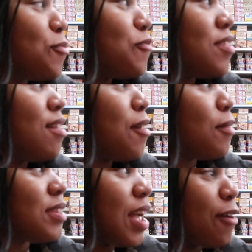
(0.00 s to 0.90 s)
you for a
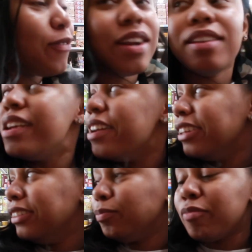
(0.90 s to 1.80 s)
long time from the
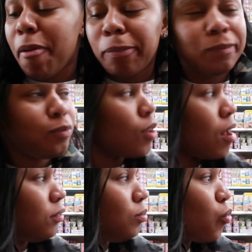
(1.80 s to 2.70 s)
league.
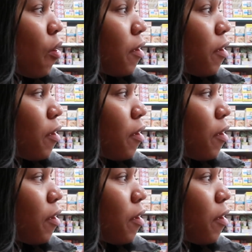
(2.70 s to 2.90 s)
I had to